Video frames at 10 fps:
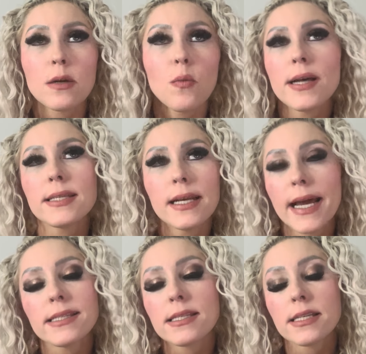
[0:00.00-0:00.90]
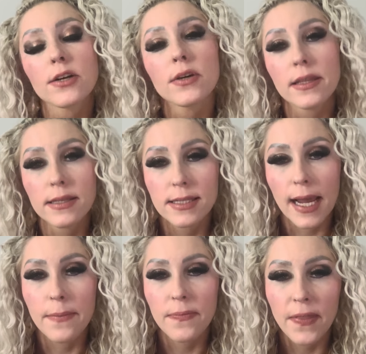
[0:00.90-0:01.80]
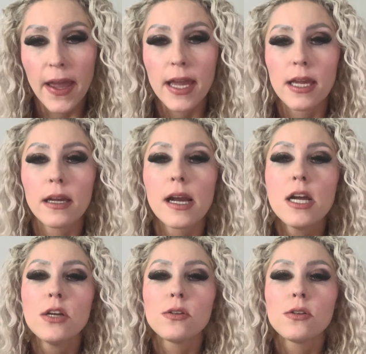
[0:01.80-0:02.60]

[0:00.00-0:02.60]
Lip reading: It wasn't necessarily the same thing.